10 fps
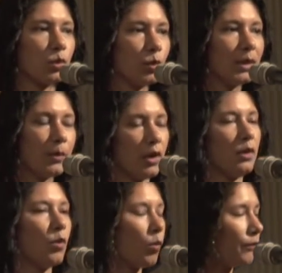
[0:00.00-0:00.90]
when we
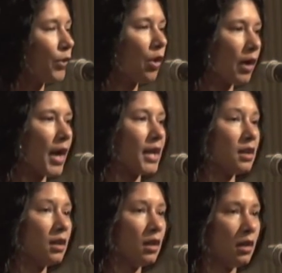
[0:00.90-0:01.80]
put
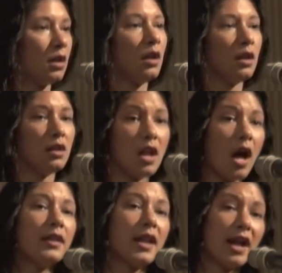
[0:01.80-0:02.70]
fluoride,
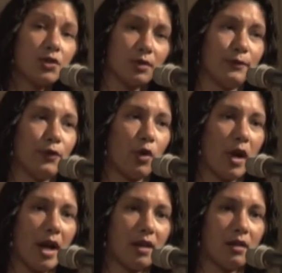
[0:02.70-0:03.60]
not natural
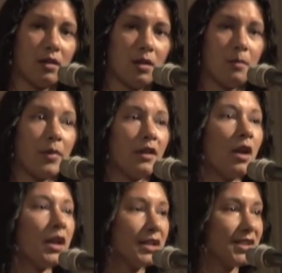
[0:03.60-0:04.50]
fluoride, but
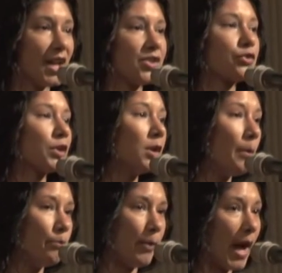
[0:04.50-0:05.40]
industrial
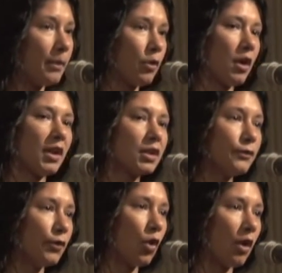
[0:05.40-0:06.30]
byproduct
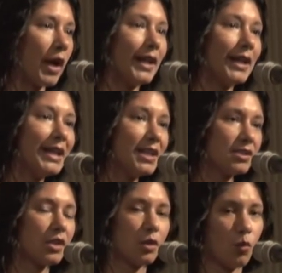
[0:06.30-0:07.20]
fluoride
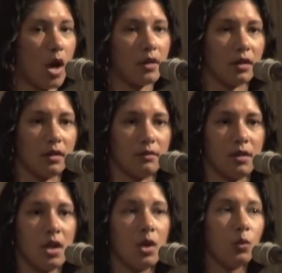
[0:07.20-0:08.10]
into the water.
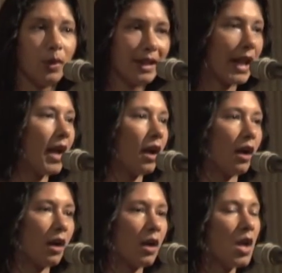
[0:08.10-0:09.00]
We
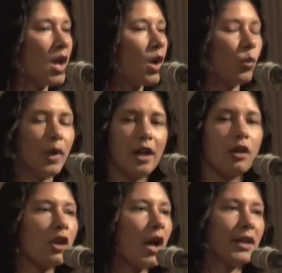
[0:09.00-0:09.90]
care. We are
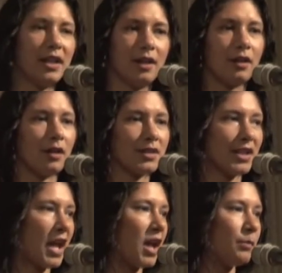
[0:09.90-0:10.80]
not here
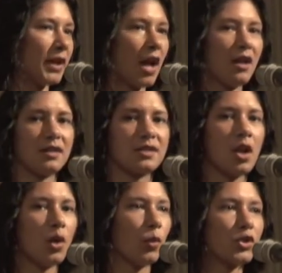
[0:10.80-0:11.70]
today because
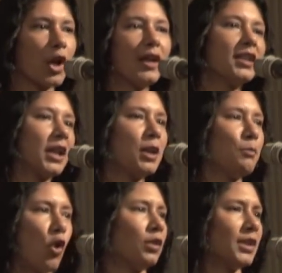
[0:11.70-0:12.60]
we're trying to
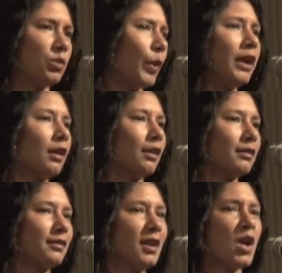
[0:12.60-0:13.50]
keep Portland
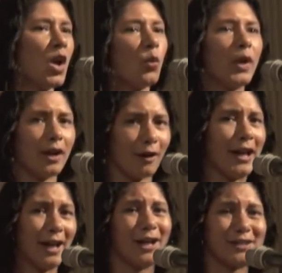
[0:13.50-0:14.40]
weird. We are
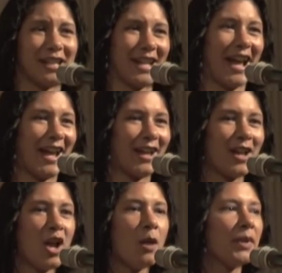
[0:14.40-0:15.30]
here today
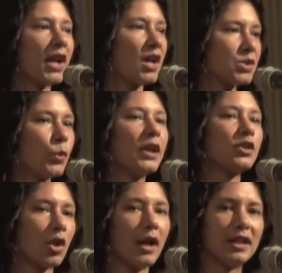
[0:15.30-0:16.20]
because we are
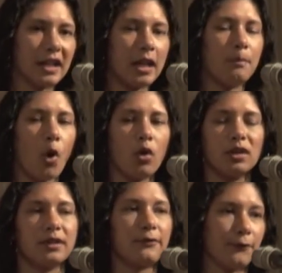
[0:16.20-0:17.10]
trying to keep
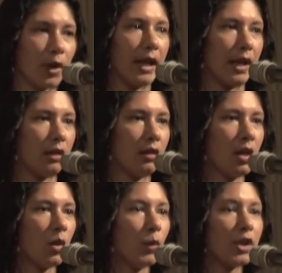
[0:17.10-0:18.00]
Portland free.
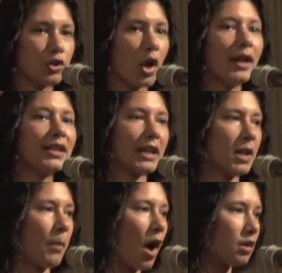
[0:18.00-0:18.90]
We are trying to
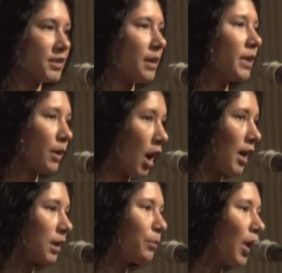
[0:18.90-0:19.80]
keep our
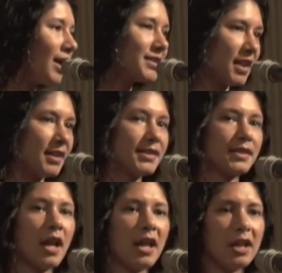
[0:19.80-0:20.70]
democratic
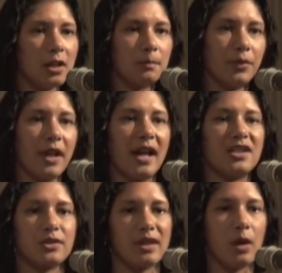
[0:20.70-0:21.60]
process in
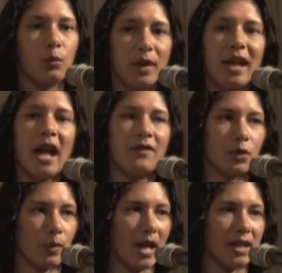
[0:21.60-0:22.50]
place so that we have a
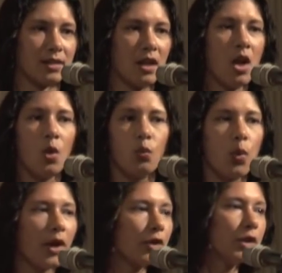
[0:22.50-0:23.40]
right,
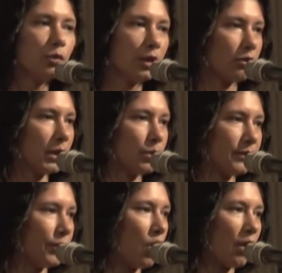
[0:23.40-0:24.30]
whether you agree
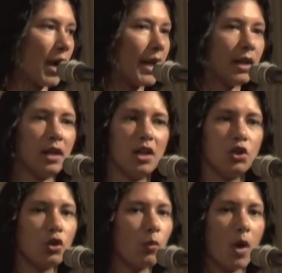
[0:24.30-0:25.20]
with fluoride
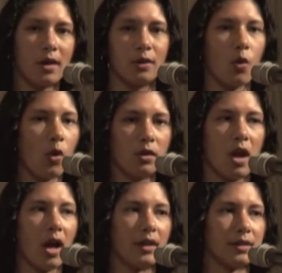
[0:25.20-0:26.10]
in your water or
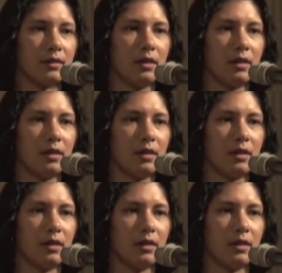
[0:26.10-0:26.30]
not.